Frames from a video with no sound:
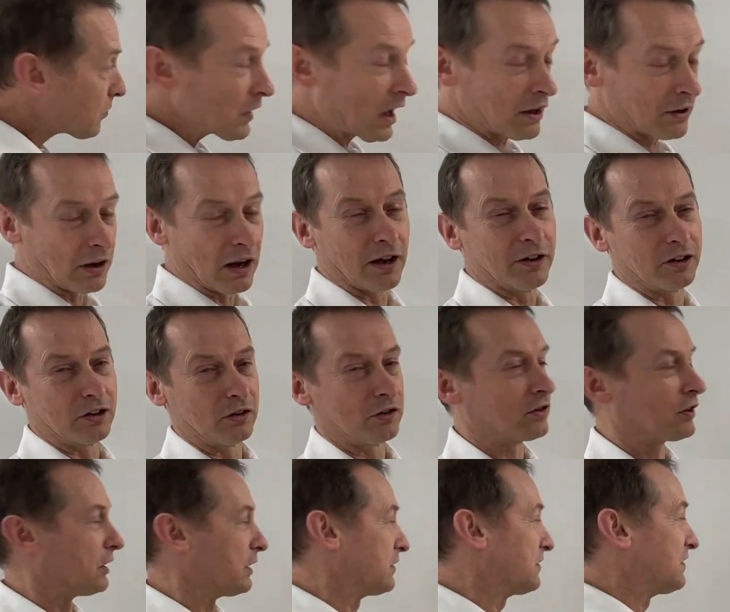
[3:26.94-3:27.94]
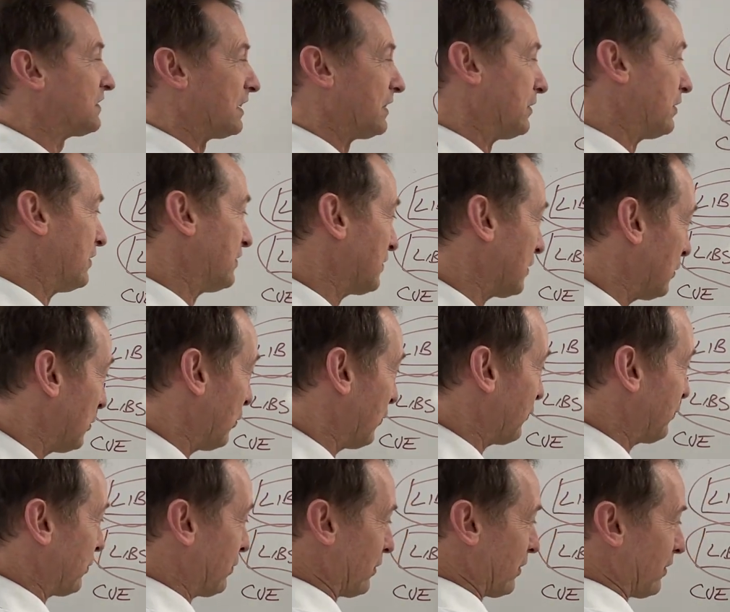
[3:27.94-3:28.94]
And you can extend this a lot
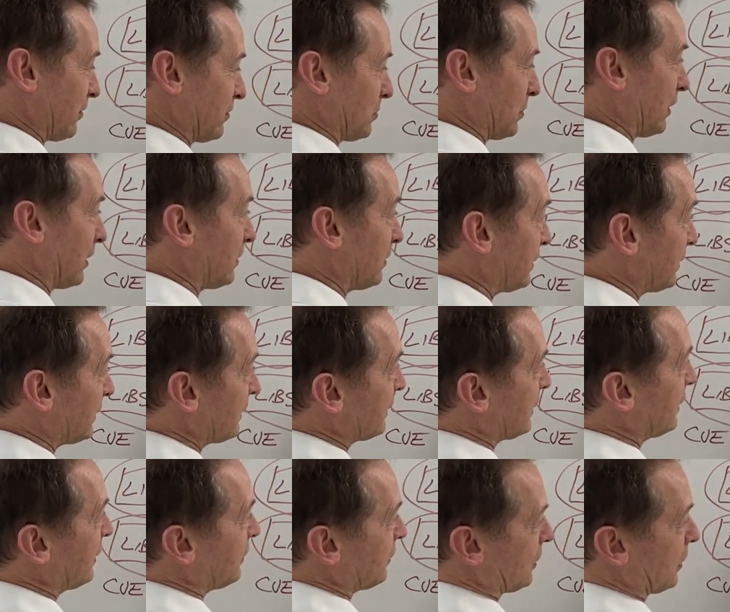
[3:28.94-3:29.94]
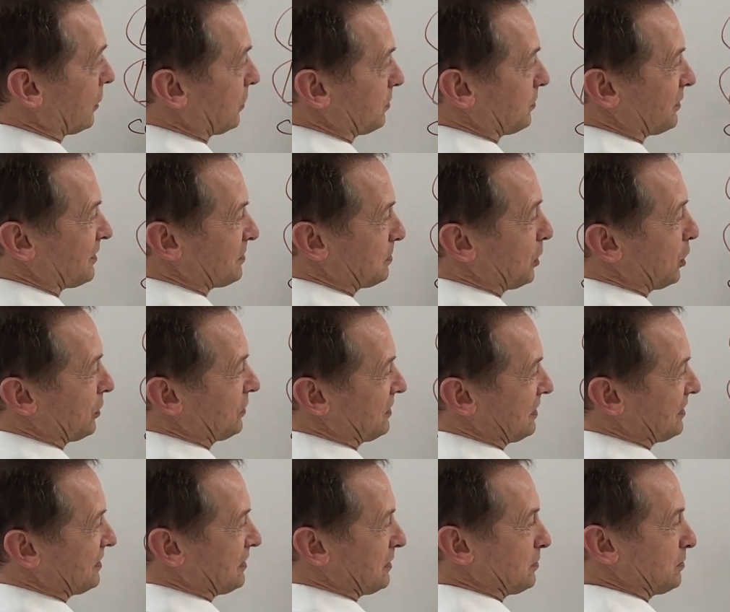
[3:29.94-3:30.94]
further as well. So small
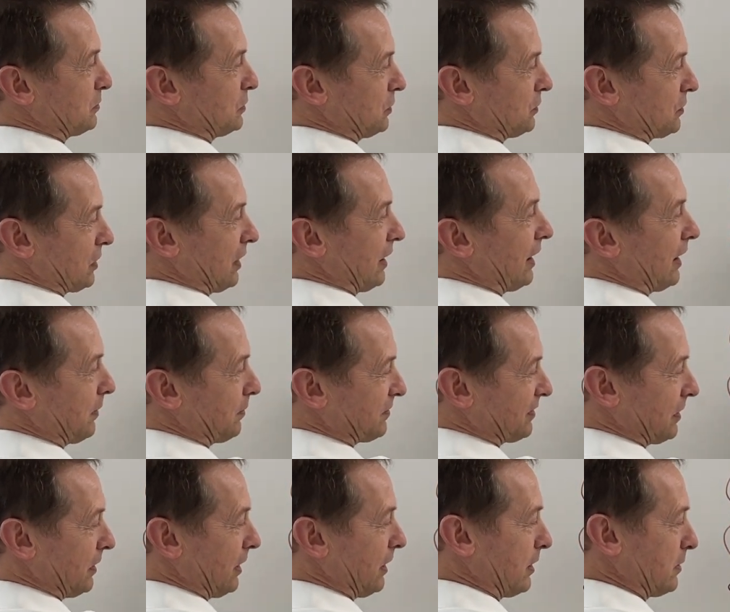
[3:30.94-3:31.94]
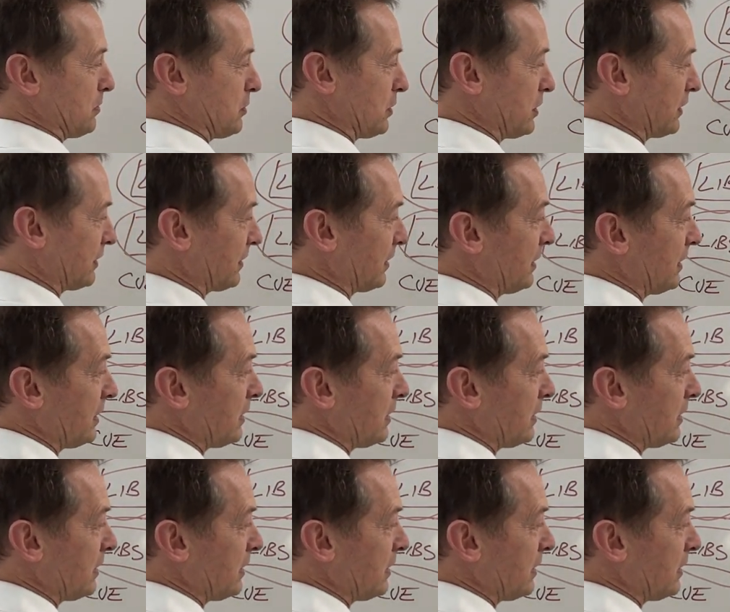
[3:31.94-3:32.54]
system, you've got apps and libraries.